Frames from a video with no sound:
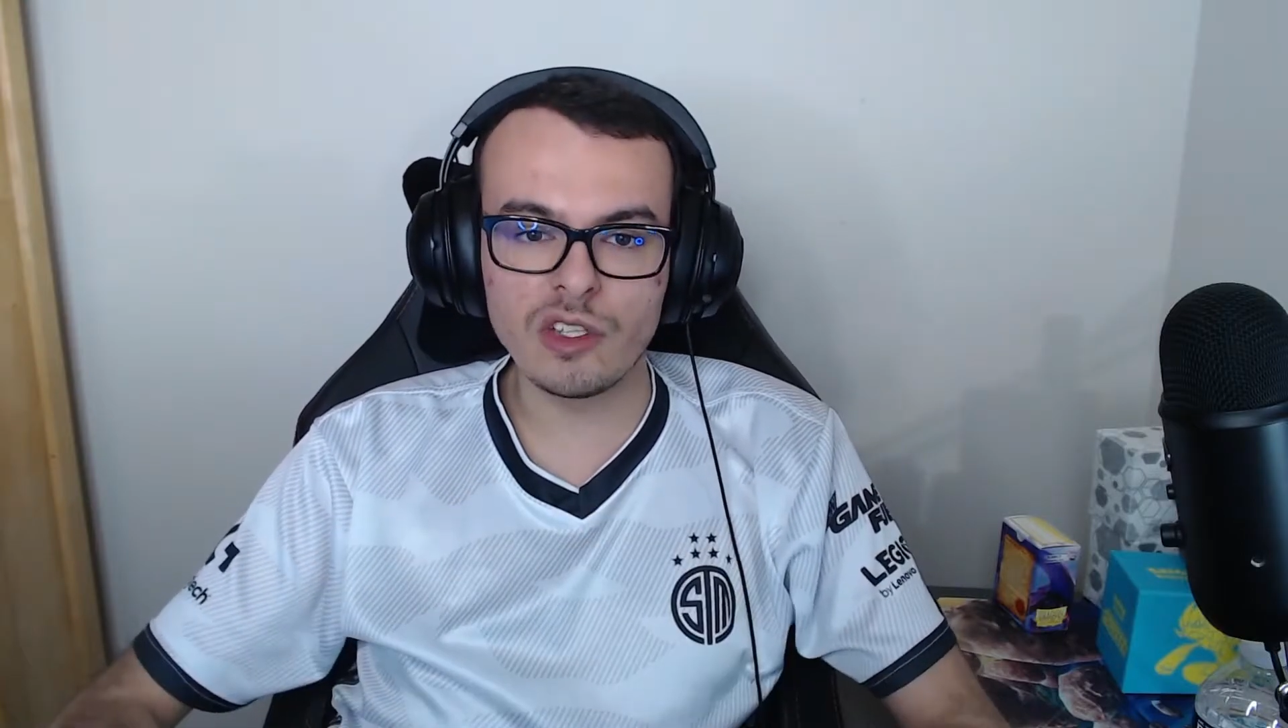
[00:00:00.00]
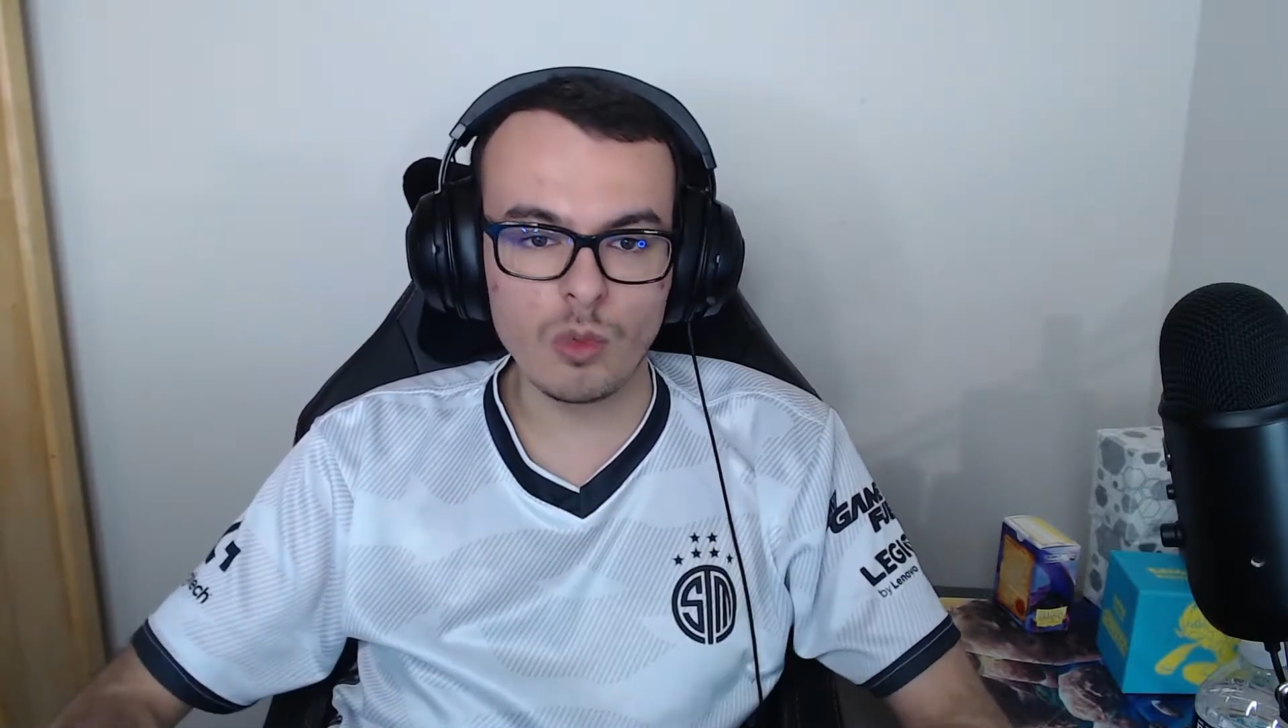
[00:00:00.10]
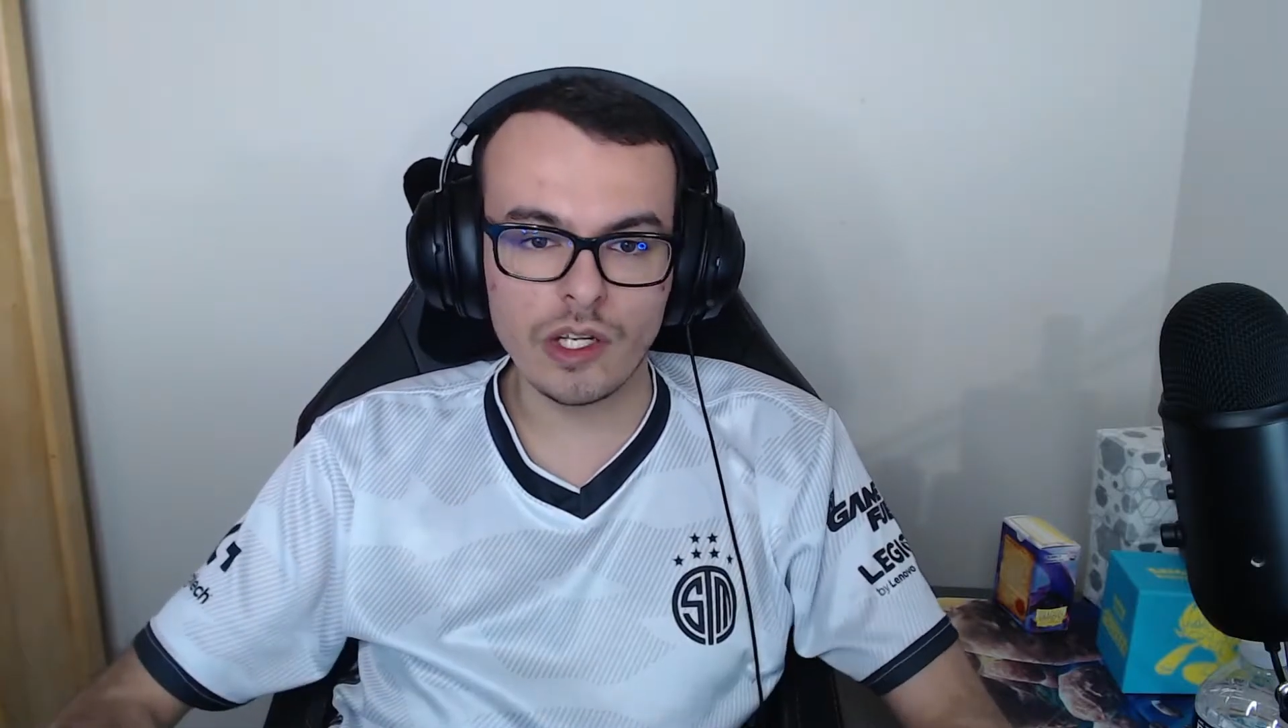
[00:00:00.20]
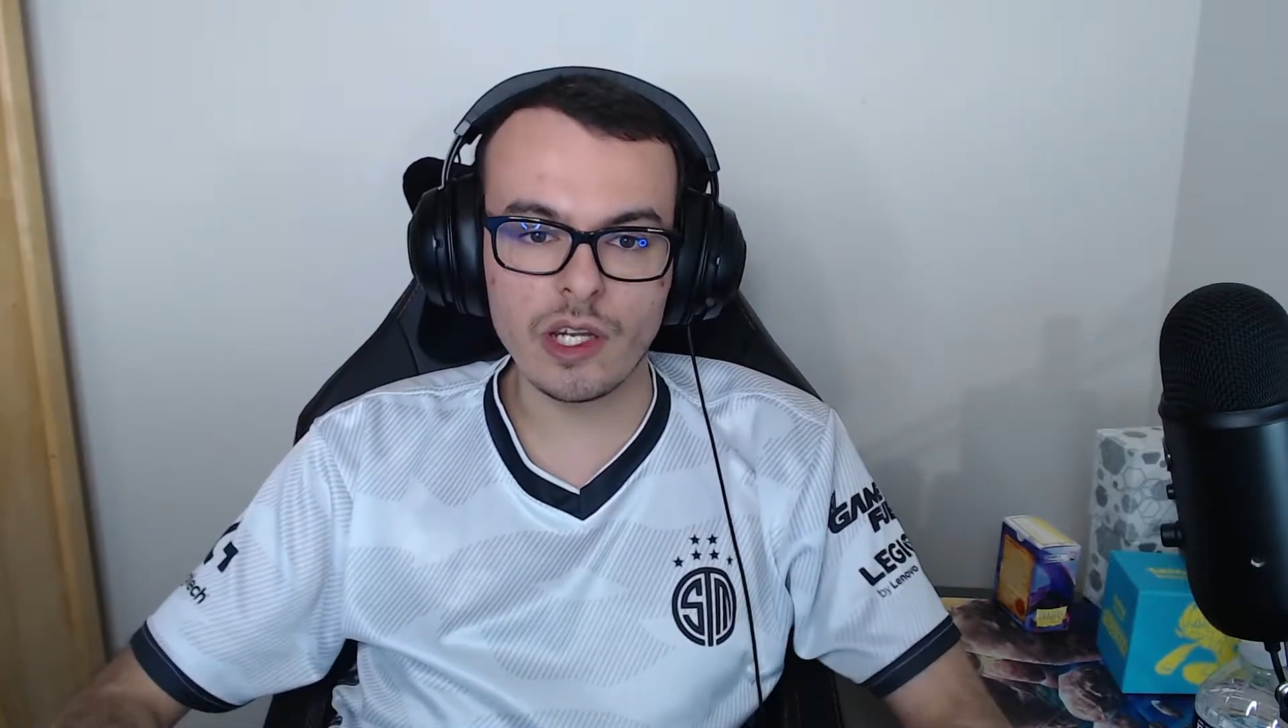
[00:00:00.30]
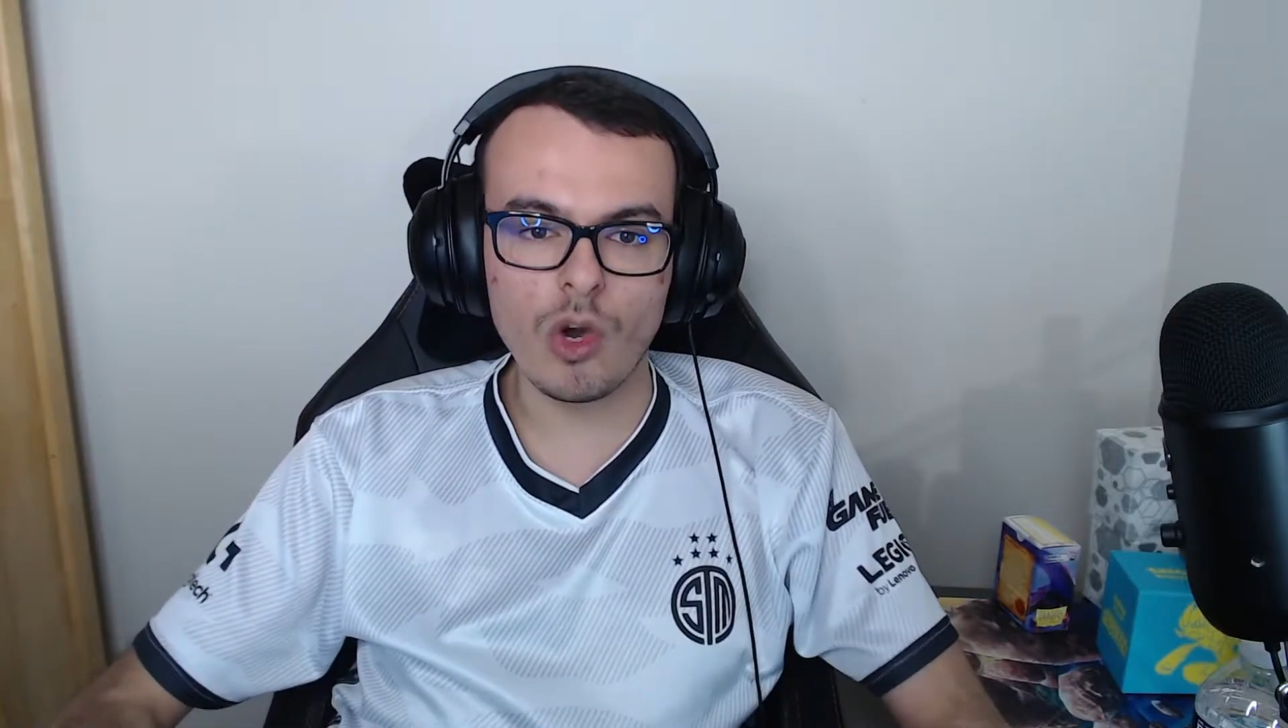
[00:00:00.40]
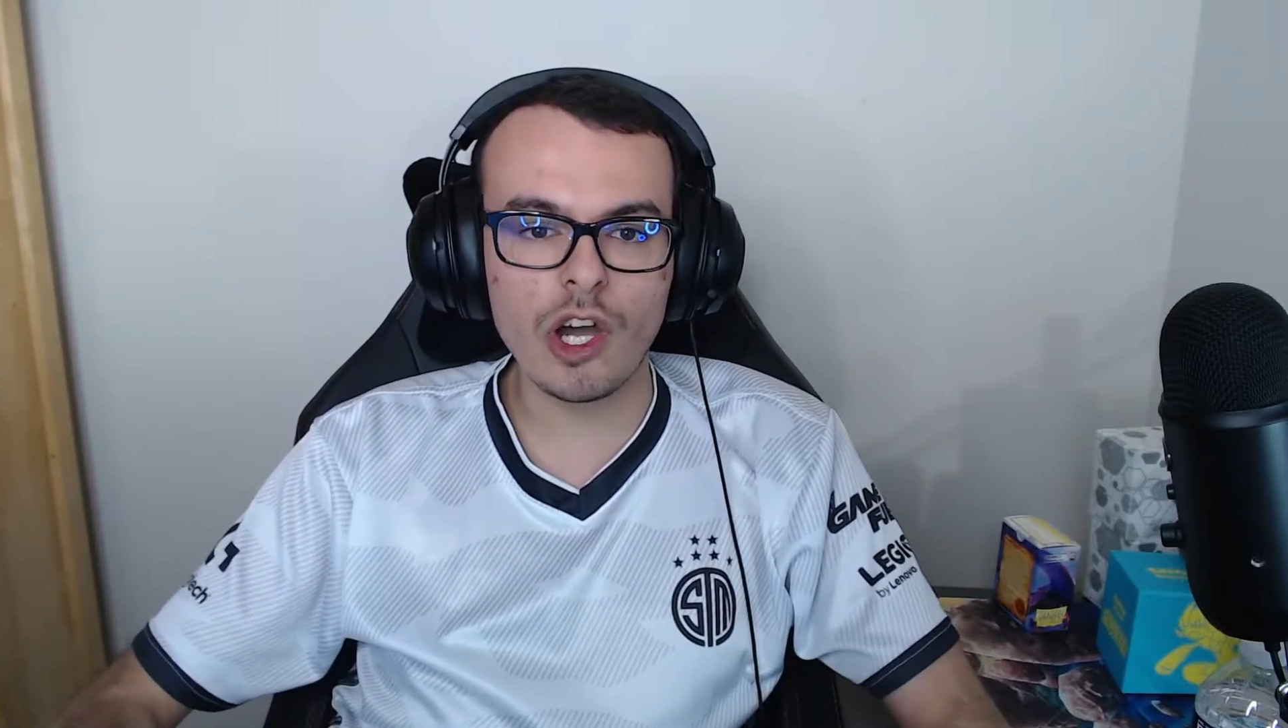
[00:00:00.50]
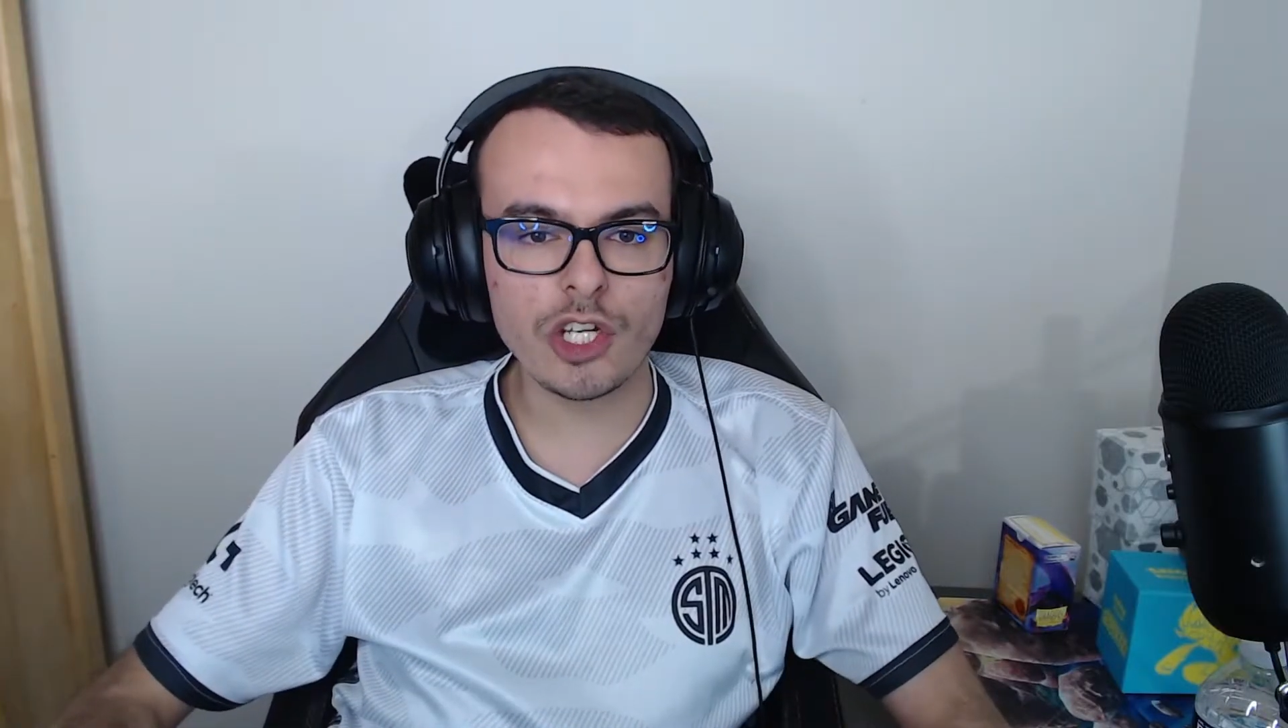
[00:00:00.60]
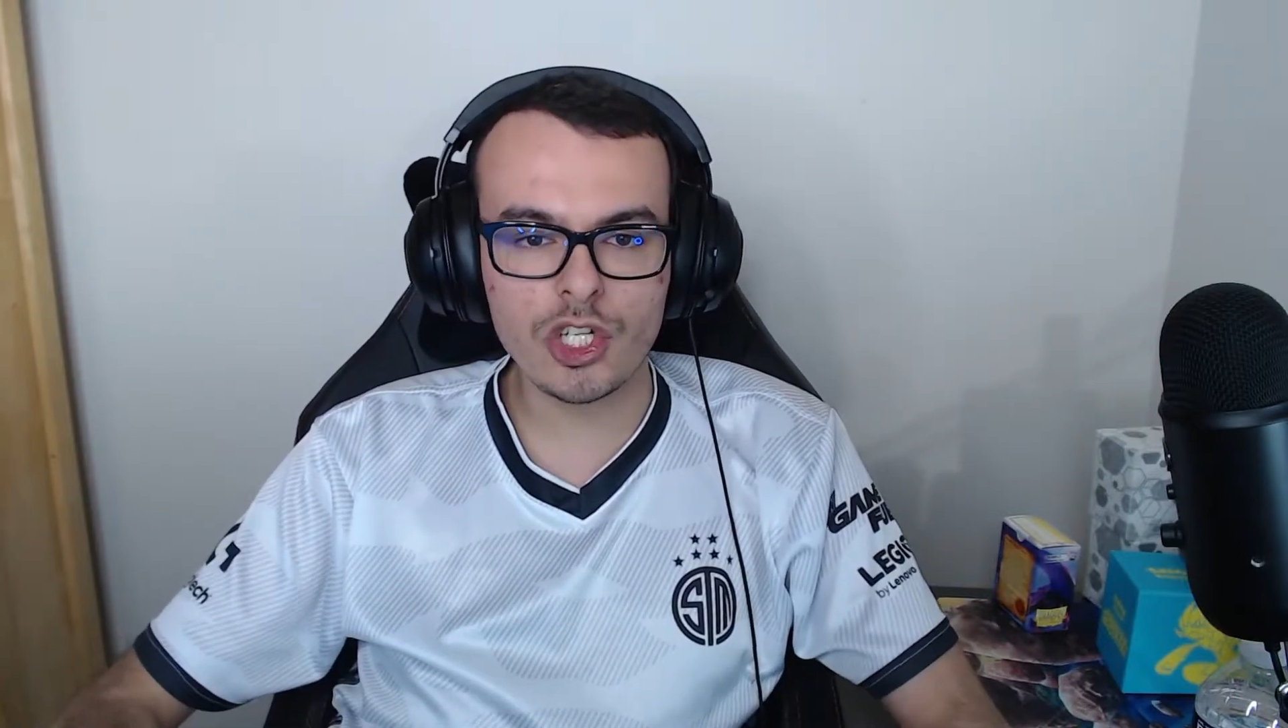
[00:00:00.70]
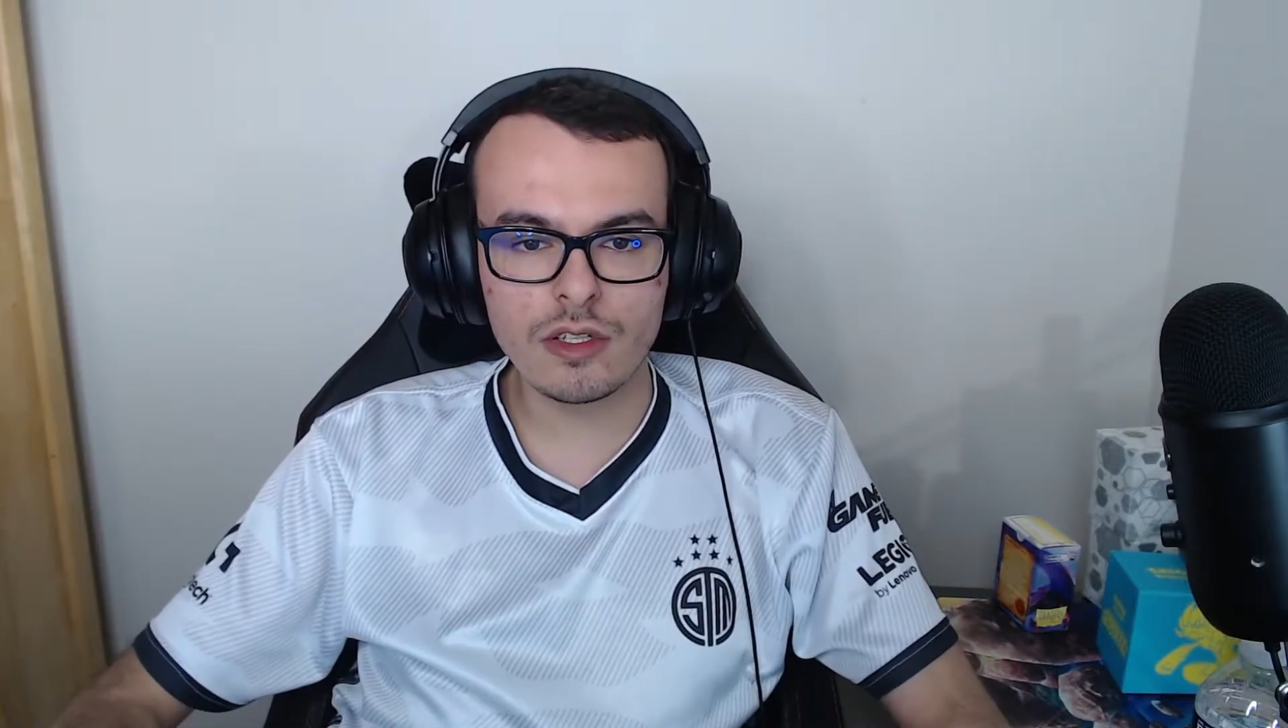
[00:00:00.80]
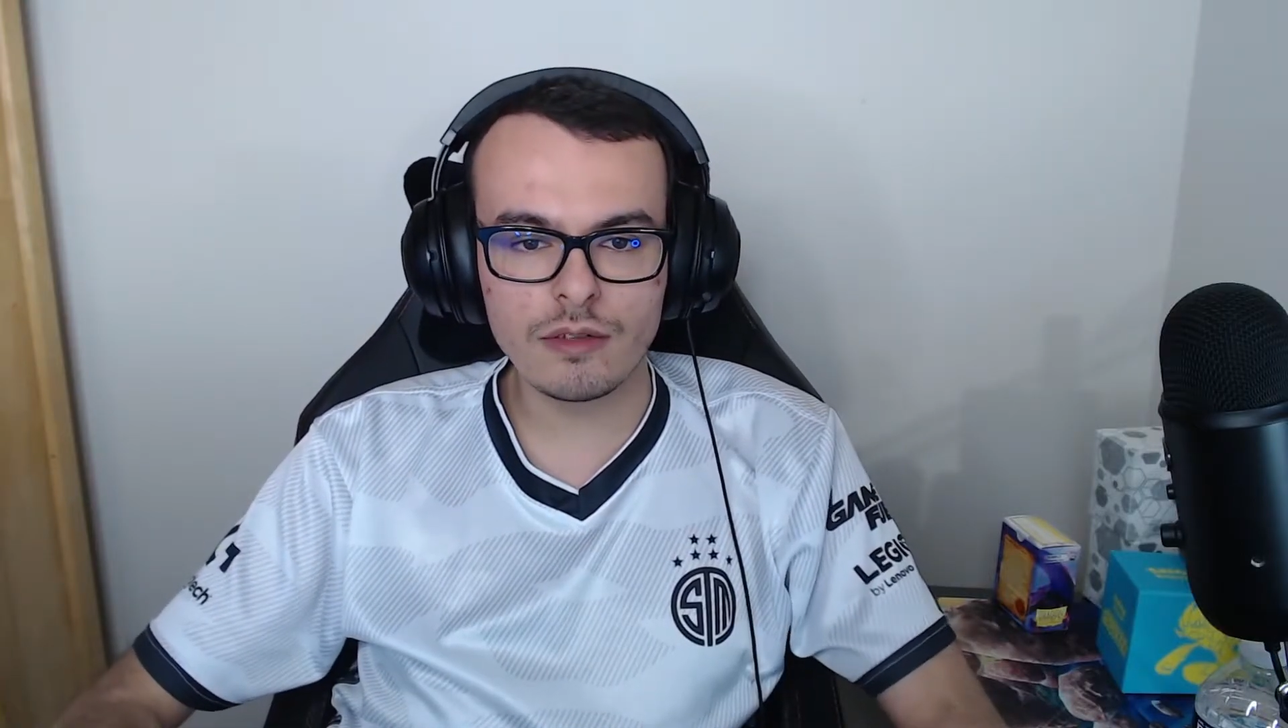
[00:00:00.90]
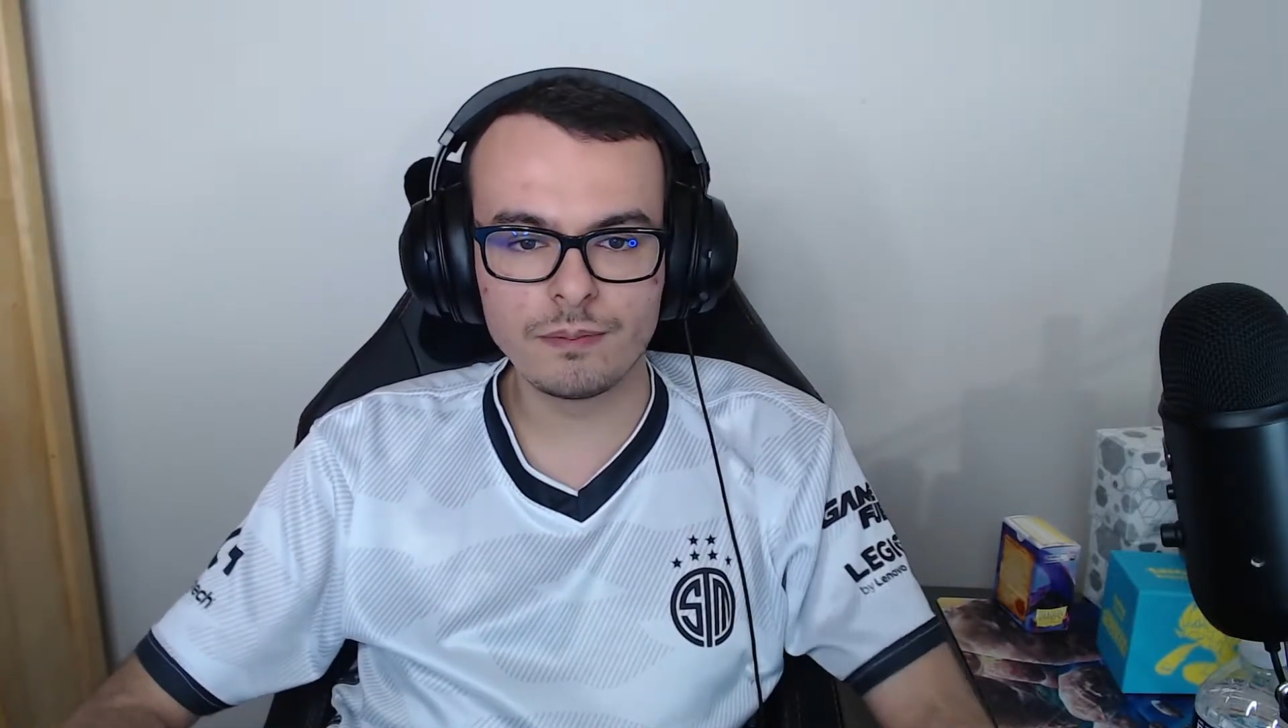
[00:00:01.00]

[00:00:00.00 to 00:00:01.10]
what I watched.